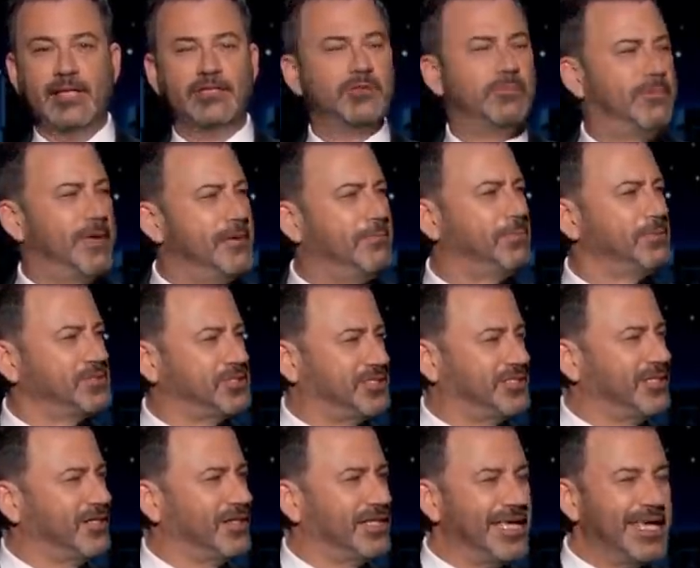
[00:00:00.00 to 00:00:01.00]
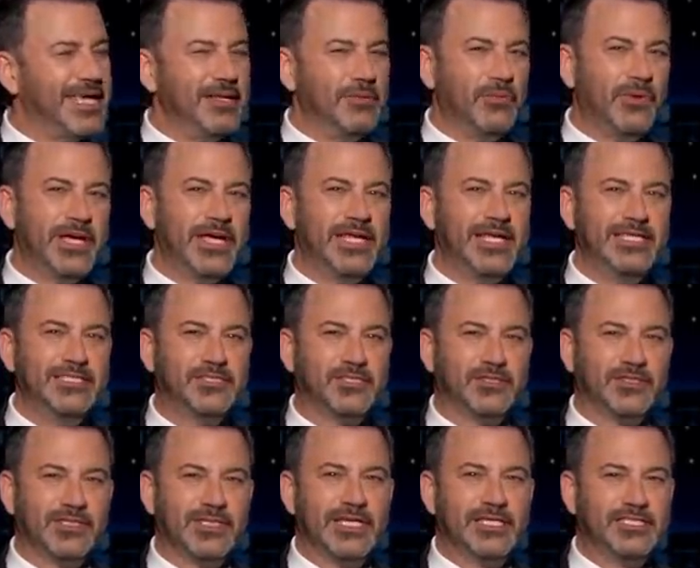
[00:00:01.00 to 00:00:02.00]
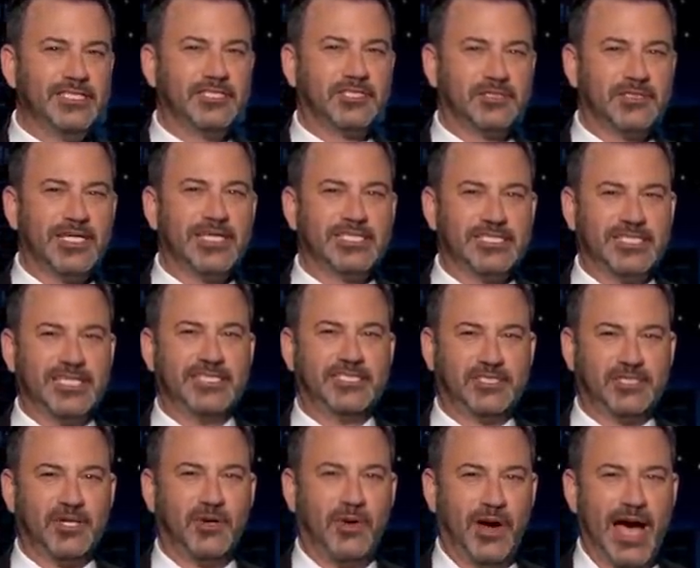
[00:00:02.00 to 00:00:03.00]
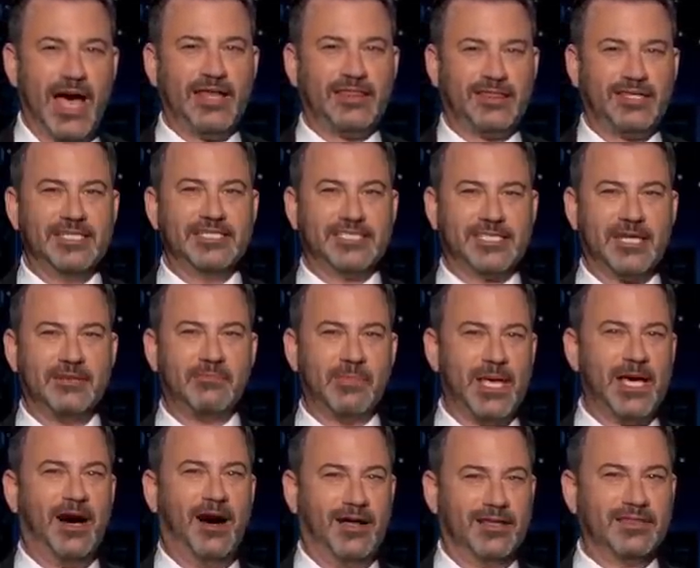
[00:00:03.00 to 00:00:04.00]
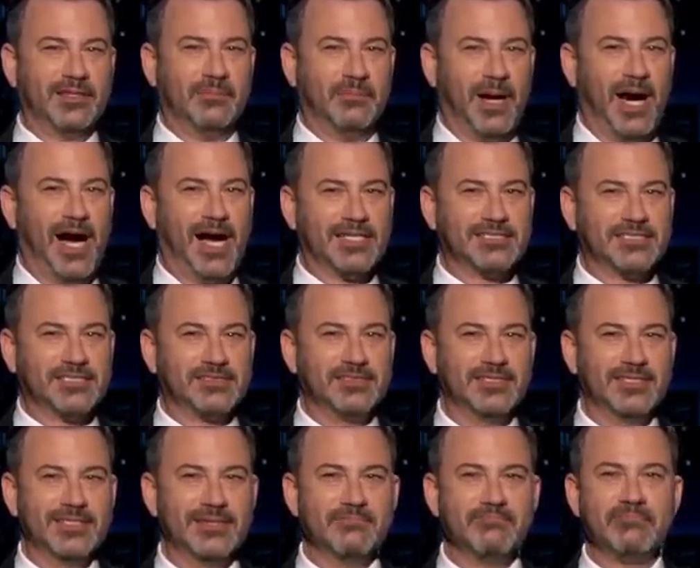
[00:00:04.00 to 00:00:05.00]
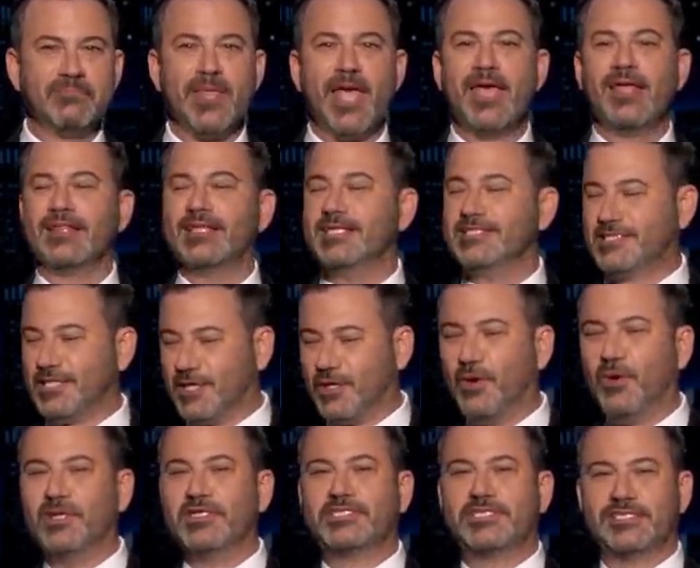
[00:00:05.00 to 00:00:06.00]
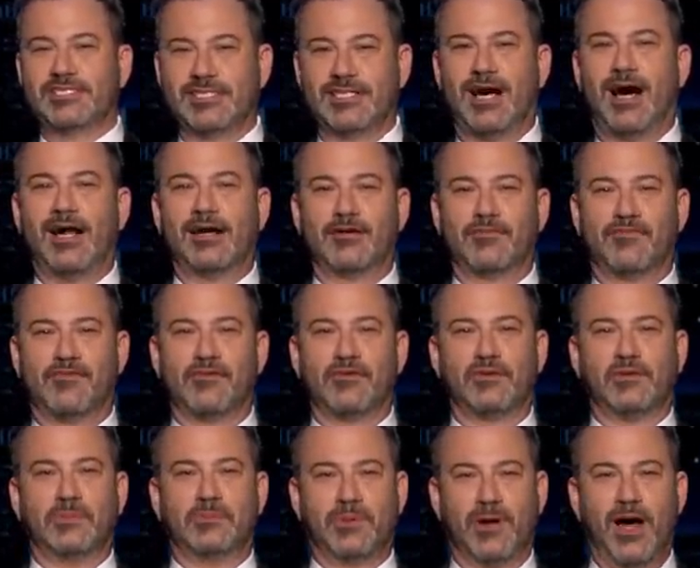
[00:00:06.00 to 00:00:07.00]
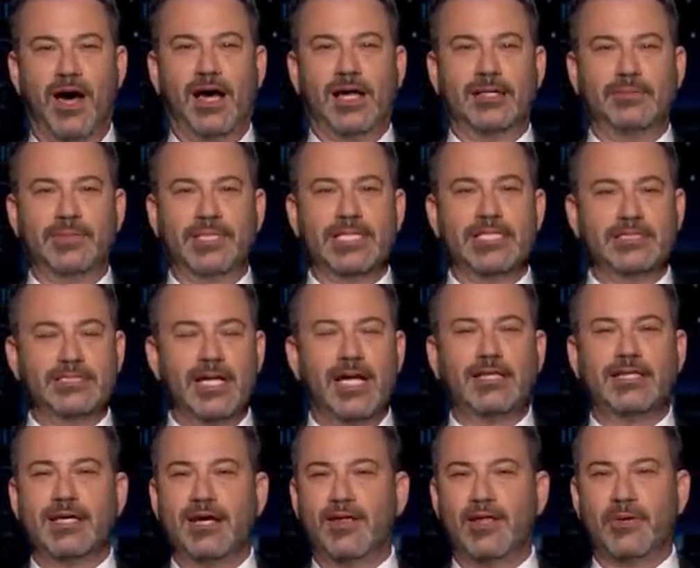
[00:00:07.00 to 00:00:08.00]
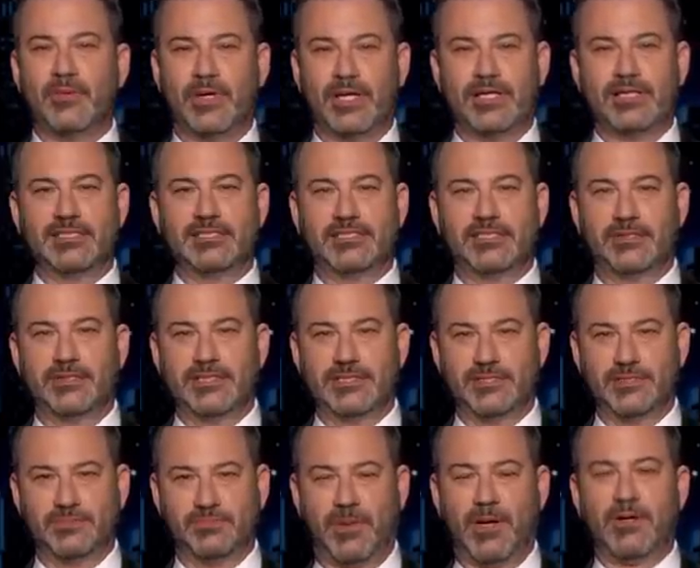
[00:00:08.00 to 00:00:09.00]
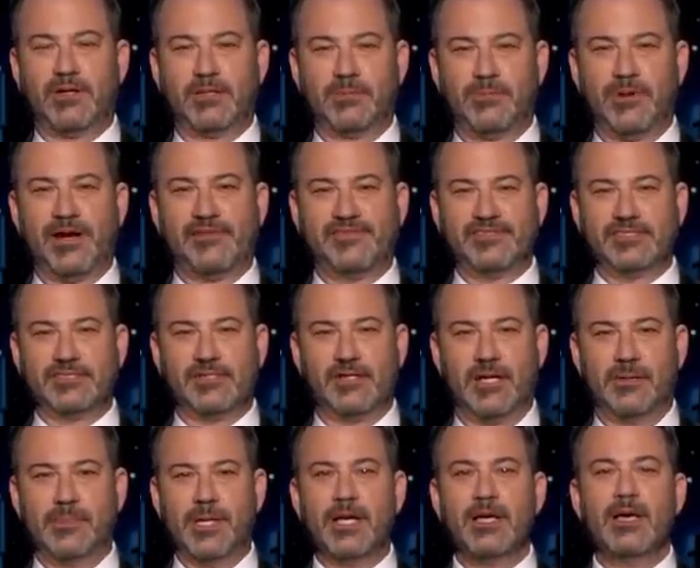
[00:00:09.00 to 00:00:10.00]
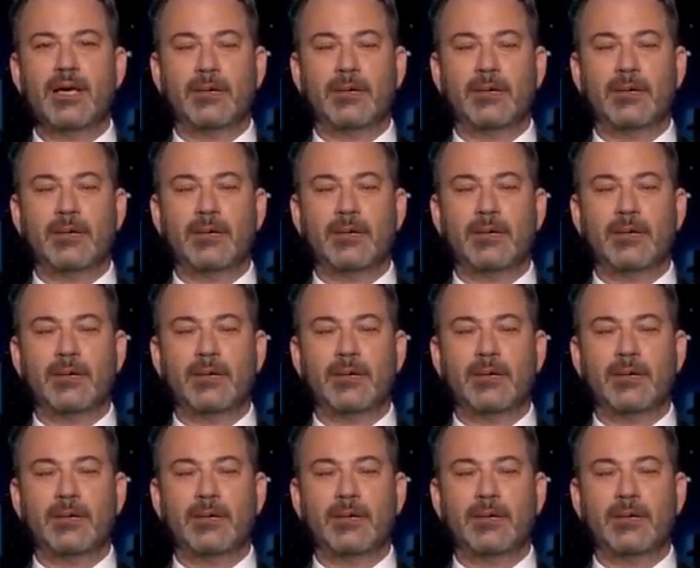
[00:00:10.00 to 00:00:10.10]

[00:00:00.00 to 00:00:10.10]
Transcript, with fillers: Do people still eat Wheaties, or do they just exist so athletes can be on the box? This, of course, is an honor for LeBron, but he's not the only one in the series who's part of the Breakfast Club.